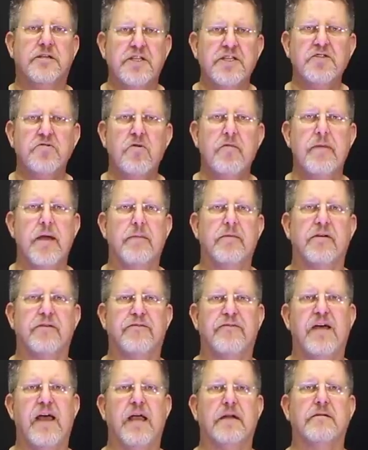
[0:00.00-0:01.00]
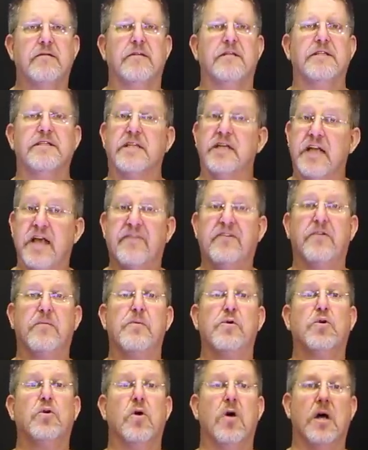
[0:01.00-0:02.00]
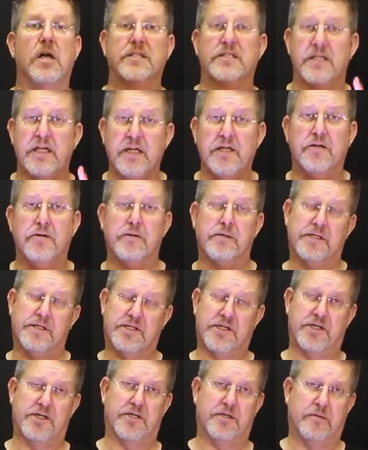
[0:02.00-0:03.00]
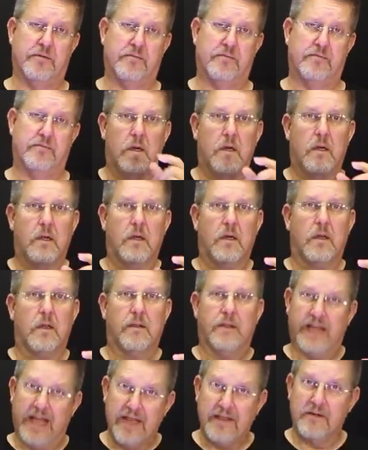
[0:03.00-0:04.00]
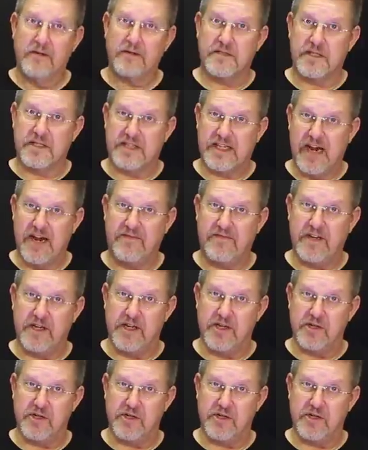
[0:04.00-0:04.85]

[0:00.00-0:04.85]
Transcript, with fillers: just remember to factor this inevitable cost into your decision. Then there's the safety